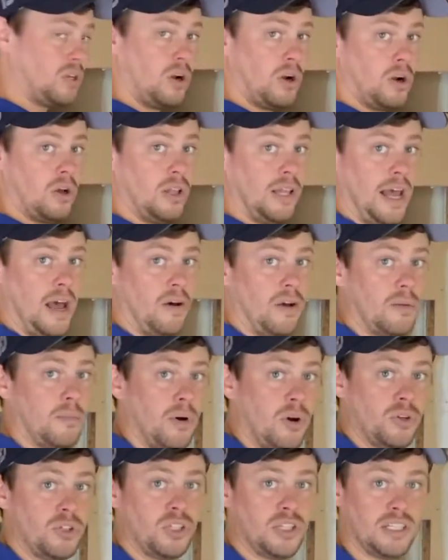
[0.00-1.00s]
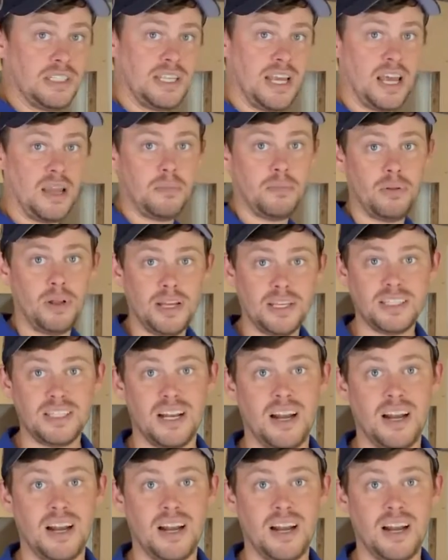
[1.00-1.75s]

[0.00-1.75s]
are allowing motion to take place,